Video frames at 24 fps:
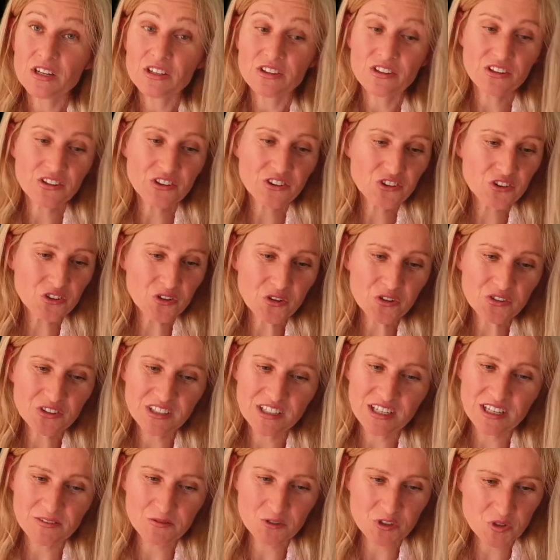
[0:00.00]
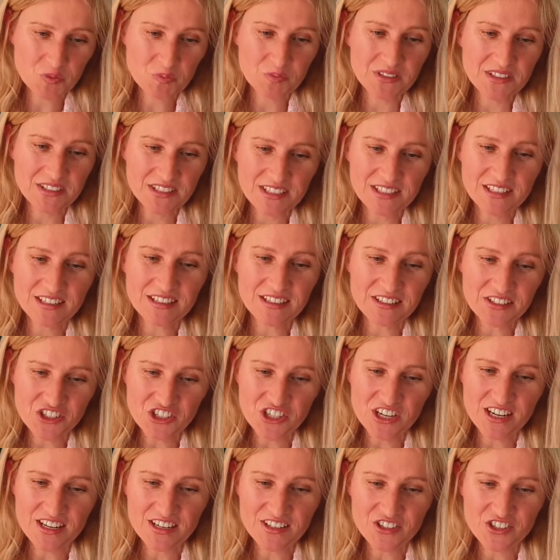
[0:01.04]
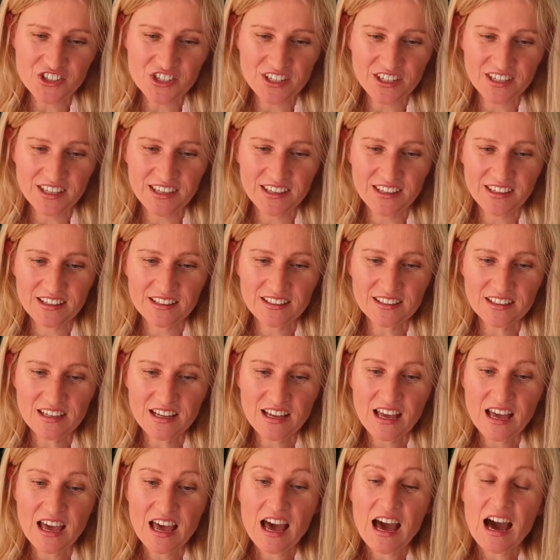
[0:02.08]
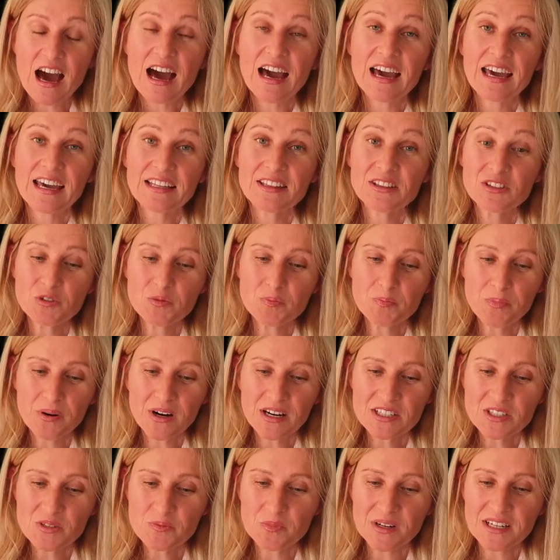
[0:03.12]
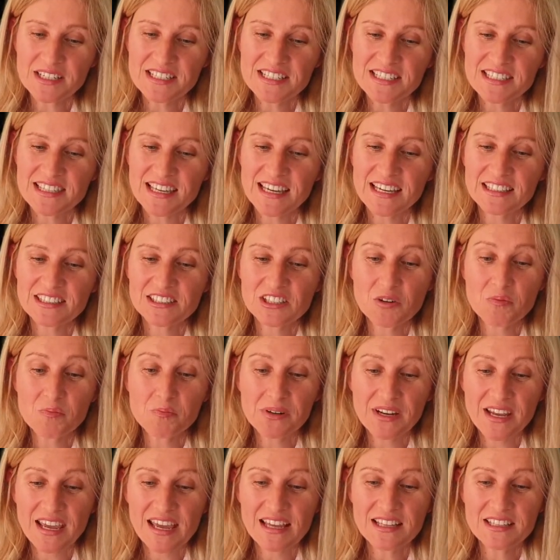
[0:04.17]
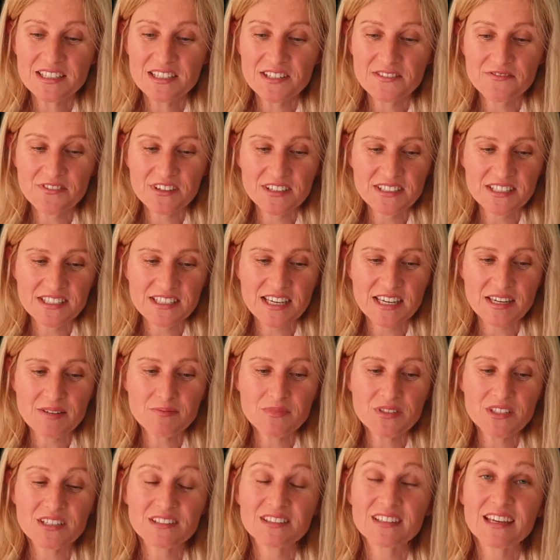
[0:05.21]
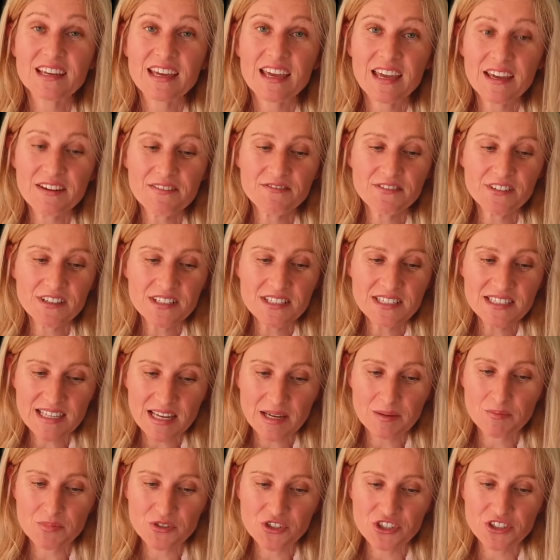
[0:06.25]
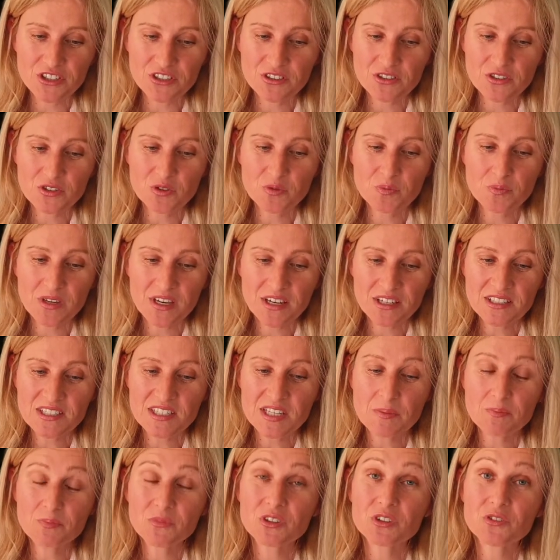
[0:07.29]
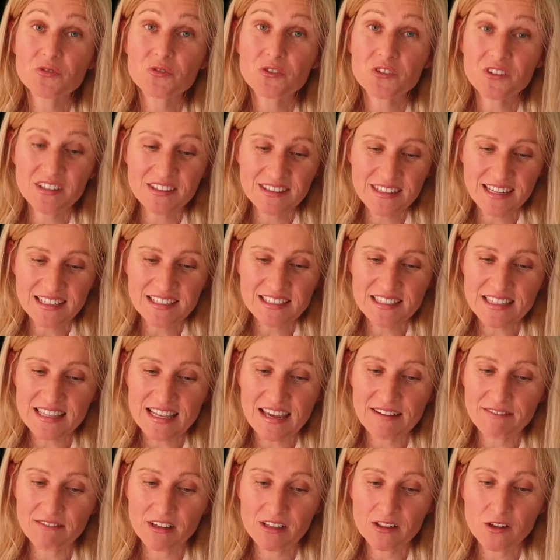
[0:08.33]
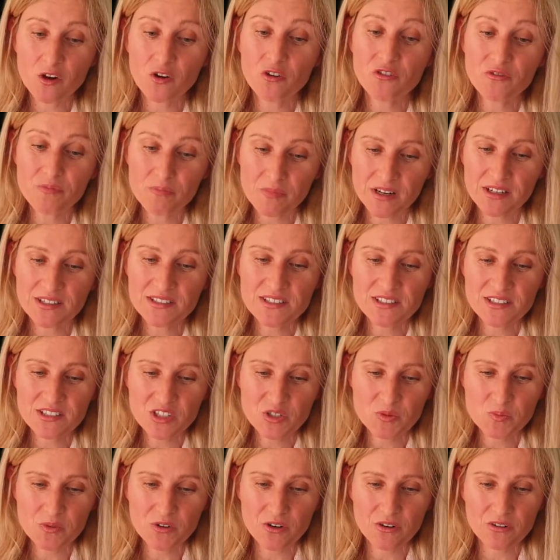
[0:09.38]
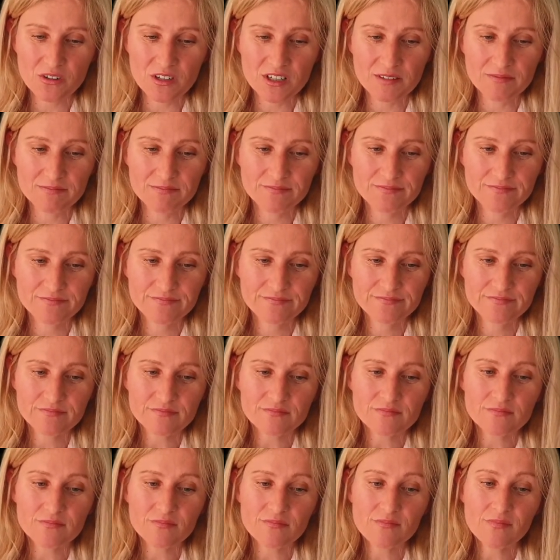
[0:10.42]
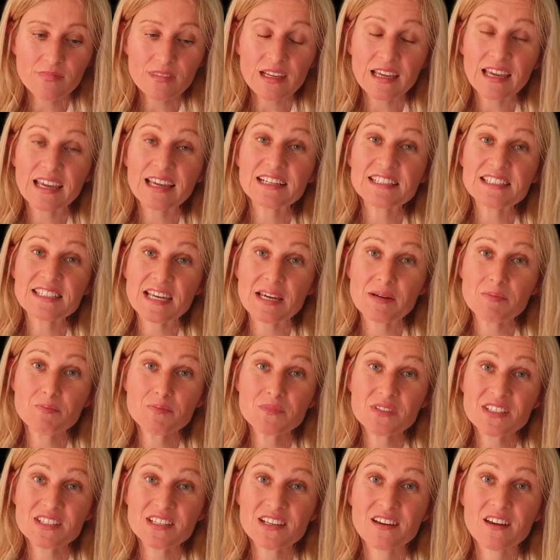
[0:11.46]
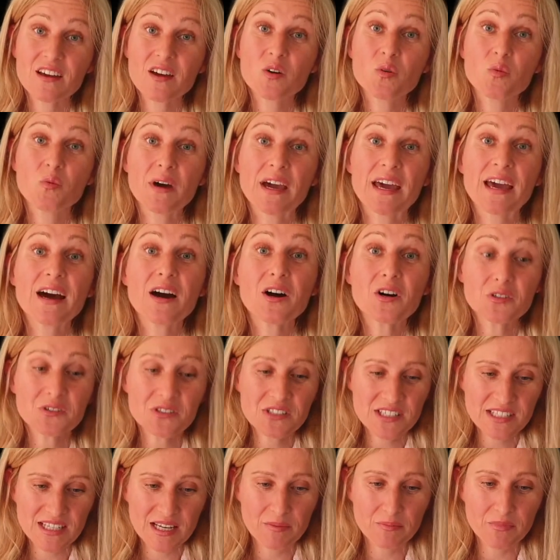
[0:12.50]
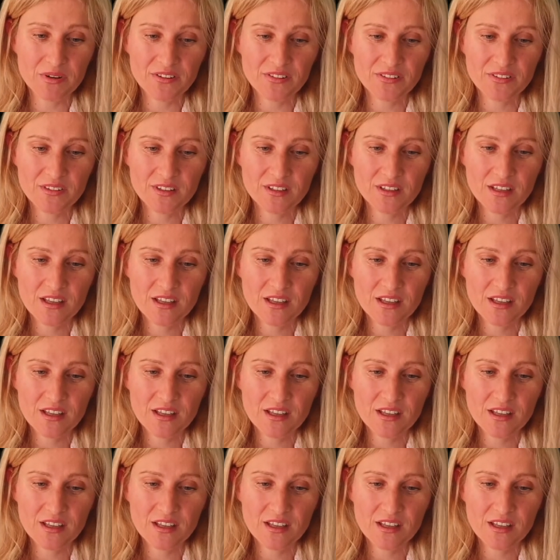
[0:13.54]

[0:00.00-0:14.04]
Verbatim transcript: The third year was particularly challenging year. I had to pass my state comprehensive exams in every subject to be accepted for the next level of master's program. Exams were on Sabbath.